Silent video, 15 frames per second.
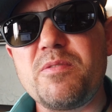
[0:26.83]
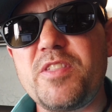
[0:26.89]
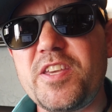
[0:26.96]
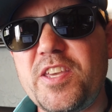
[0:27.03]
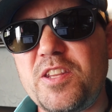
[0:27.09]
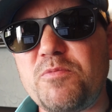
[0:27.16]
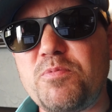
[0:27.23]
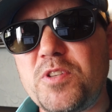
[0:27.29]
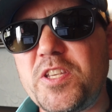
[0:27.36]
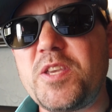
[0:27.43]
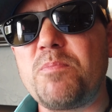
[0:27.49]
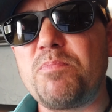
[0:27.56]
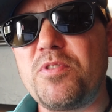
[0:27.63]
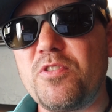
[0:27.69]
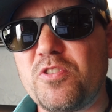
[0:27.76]
the
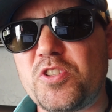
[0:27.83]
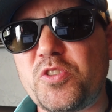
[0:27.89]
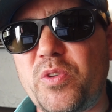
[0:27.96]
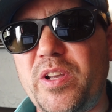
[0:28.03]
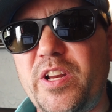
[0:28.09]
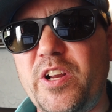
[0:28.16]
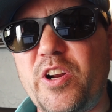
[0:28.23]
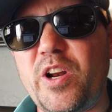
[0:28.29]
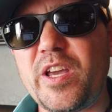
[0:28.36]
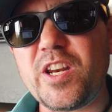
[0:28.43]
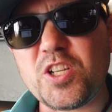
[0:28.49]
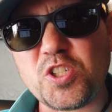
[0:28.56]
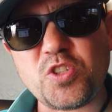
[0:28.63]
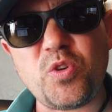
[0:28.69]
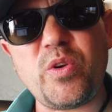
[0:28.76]
computer screen here. I'm
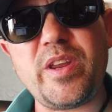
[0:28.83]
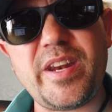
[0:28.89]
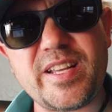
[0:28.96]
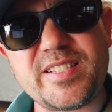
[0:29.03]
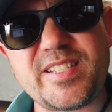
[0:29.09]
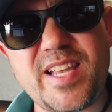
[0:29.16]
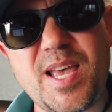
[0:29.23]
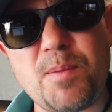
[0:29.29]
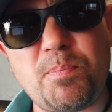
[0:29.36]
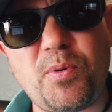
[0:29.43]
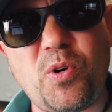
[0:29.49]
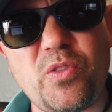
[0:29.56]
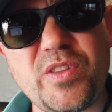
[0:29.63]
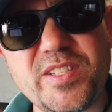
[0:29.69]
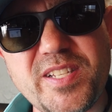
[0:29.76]
going to show you an
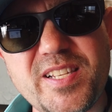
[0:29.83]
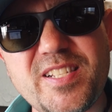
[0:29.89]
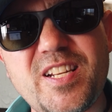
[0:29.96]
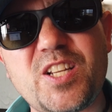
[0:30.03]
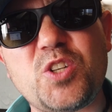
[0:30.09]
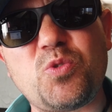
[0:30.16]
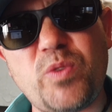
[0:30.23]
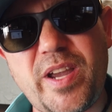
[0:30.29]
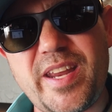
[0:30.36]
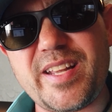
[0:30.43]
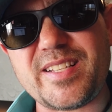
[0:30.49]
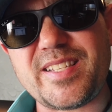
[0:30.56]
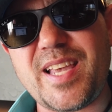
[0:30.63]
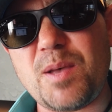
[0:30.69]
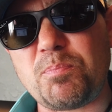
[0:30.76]
example, and this isn't a great
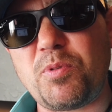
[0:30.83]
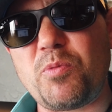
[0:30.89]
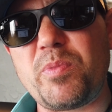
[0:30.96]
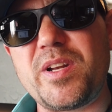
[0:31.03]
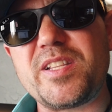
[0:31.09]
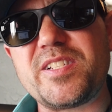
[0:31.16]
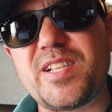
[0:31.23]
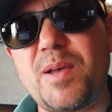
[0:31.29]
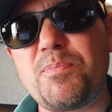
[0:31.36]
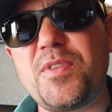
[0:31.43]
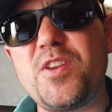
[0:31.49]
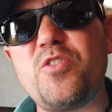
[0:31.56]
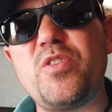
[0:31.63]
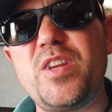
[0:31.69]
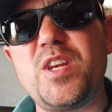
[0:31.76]
example, but it's
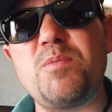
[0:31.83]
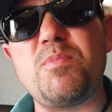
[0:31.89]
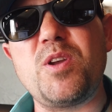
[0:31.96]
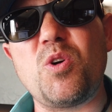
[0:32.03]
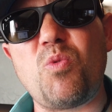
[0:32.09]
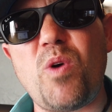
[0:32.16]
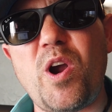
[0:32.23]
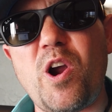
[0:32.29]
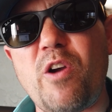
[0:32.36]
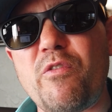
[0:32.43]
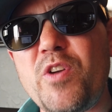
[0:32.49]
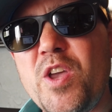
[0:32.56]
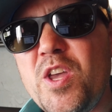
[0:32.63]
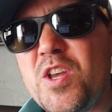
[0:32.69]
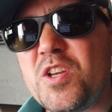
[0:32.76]
something you need to be aware
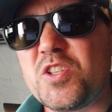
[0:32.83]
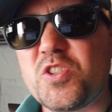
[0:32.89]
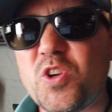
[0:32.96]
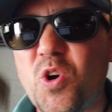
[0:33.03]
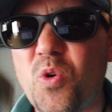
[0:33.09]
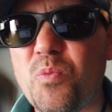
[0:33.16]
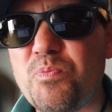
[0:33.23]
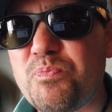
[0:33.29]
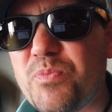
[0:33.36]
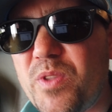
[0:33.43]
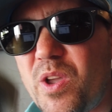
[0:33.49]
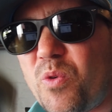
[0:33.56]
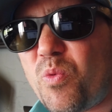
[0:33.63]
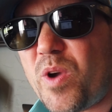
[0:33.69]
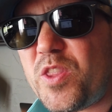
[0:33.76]
of. So
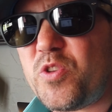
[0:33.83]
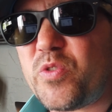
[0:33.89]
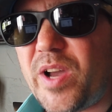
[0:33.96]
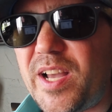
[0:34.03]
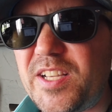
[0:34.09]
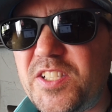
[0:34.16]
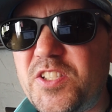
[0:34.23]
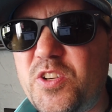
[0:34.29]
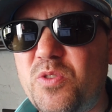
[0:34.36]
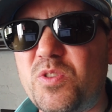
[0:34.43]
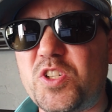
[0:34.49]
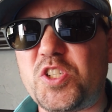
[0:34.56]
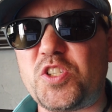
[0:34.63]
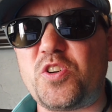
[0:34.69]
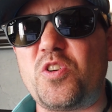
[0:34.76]
when you guys do
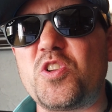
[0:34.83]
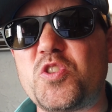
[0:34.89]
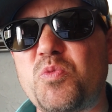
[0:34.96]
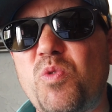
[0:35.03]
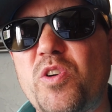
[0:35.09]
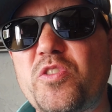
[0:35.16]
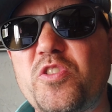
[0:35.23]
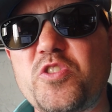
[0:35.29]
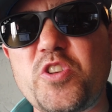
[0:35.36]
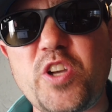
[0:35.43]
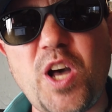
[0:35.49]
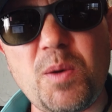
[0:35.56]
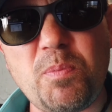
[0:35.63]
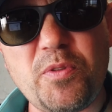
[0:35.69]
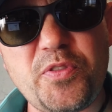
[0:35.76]
insurance work, there's a
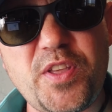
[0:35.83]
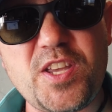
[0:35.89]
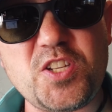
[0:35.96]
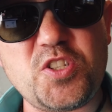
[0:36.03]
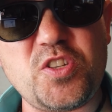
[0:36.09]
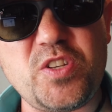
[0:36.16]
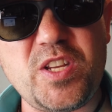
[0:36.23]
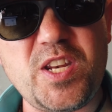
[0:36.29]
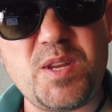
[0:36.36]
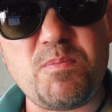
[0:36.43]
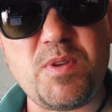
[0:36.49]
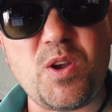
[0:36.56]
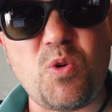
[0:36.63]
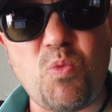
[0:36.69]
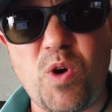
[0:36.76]
couple things you need to
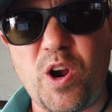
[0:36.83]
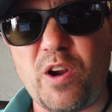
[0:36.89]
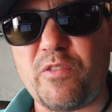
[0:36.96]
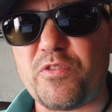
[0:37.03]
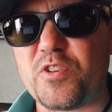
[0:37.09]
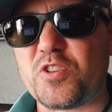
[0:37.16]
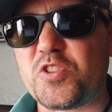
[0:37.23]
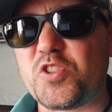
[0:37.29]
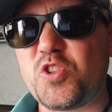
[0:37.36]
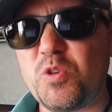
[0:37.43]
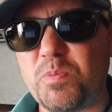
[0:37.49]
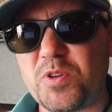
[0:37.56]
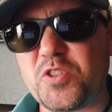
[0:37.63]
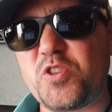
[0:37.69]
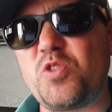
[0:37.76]
be aware of. They're
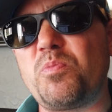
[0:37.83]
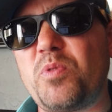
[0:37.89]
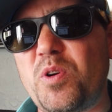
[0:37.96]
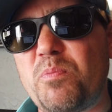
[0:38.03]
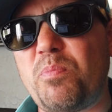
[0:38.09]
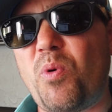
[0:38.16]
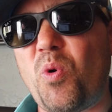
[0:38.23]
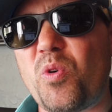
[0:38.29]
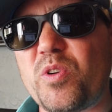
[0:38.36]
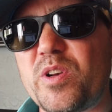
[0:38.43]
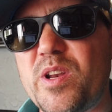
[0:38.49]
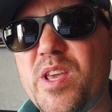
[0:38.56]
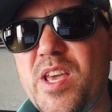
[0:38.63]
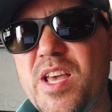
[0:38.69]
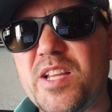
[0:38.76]
super, super
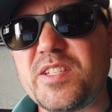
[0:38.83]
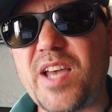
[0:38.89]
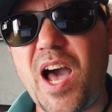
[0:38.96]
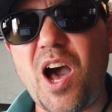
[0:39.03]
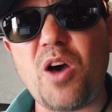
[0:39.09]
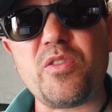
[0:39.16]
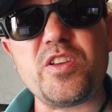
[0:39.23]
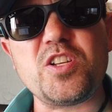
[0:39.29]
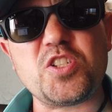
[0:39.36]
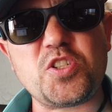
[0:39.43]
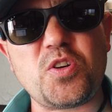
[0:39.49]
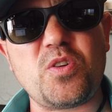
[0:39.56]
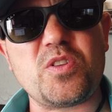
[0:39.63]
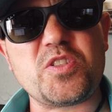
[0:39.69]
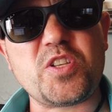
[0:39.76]
important to how the
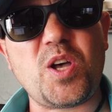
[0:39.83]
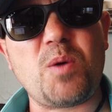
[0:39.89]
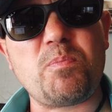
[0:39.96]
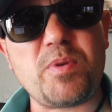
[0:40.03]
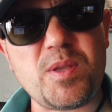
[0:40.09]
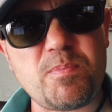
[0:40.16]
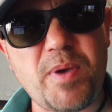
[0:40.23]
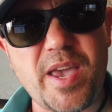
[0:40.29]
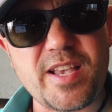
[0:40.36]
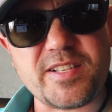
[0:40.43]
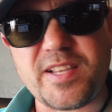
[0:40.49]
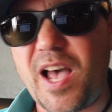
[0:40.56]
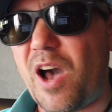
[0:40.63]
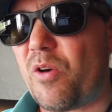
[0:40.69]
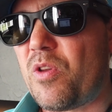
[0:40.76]
insurance company
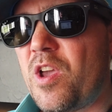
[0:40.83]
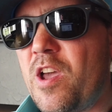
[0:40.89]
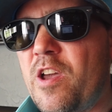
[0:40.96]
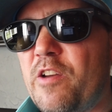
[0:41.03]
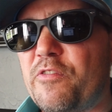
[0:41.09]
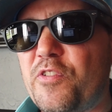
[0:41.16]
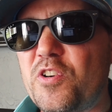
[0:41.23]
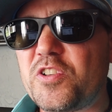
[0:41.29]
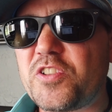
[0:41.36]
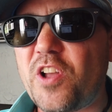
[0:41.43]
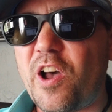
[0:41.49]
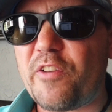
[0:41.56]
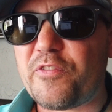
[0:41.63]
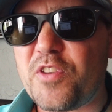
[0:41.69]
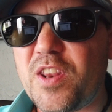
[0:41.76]
pays out. First
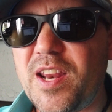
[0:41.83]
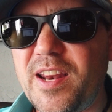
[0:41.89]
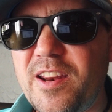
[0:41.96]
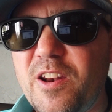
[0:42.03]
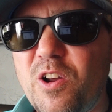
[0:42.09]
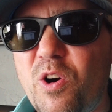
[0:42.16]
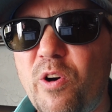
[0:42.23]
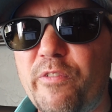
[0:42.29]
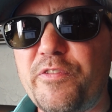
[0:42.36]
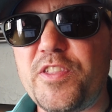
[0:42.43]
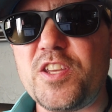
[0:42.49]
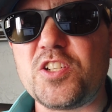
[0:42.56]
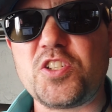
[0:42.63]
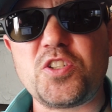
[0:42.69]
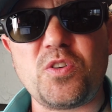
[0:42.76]
off, you need to know if
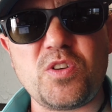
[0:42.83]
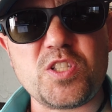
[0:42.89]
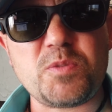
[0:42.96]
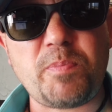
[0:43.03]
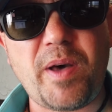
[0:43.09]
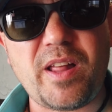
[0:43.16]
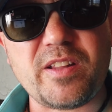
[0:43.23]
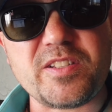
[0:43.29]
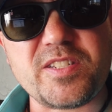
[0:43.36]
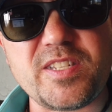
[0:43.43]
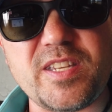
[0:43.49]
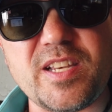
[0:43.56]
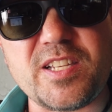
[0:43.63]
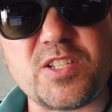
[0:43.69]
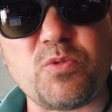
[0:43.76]
the insurance
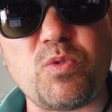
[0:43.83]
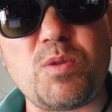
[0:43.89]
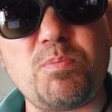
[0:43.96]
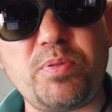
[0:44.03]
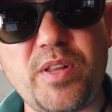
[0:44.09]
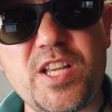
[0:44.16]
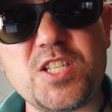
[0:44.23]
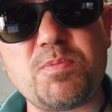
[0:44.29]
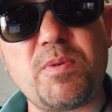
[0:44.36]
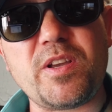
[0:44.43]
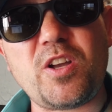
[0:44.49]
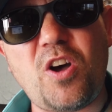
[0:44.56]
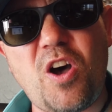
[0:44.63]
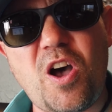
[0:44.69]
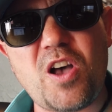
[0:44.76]
policy is a
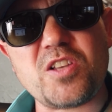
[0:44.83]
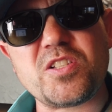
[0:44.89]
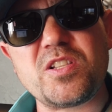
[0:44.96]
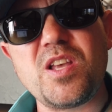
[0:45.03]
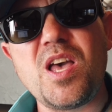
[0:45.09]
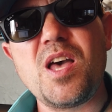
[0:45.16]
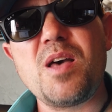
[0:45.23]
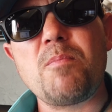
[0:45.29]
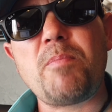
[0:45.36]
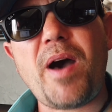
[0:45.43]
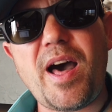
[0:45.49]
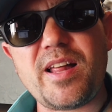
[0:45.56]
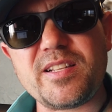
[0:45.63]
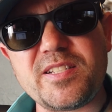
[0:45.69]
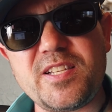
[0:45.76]
replacement cost
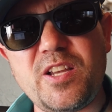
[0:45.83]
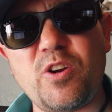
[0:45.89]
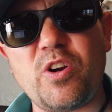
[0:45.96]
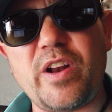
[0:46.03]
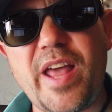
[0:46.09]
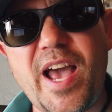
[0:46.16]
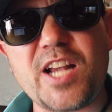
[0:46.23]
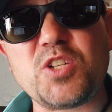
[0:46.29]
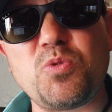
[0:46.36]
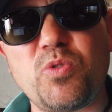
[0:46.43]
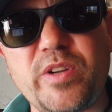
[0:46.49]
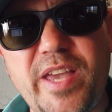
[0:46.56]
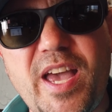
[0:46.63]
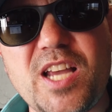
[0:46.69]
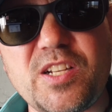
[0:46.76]
policy or an
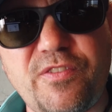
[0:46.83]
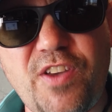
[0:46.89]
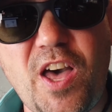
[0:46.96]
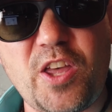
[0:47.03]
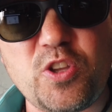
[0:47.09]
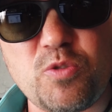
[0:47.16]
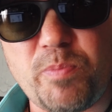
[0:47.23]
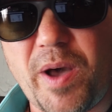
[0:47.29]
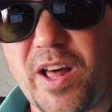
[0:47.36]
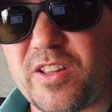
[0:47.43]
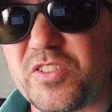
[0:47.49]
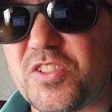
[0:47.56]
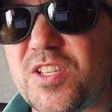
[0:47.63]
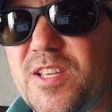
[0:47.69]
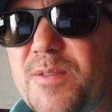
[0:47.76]
actual cash value
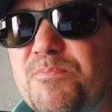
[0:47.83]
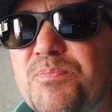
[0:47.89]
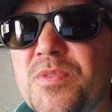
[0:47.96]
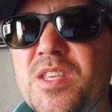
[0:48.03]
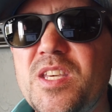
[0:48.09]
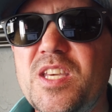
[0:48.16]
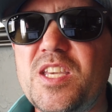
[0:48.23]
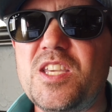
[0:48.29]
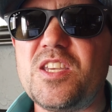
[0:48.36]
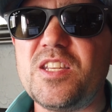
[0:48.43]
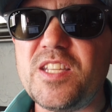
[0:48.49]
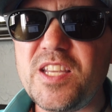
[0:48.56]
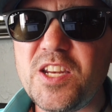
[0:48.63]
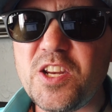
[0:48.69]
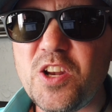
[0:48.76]
policy. You
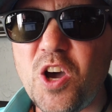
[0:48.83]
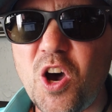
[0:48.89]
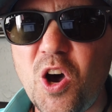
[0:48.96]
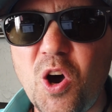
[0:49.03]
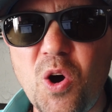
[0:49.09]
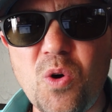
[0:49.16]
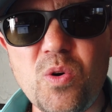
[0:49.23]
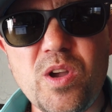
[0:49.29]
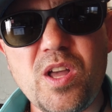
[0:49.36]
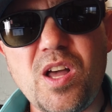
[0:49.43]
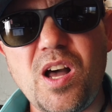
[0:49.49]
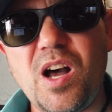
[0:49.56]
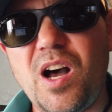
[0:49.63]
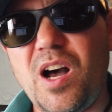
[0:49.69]
need to know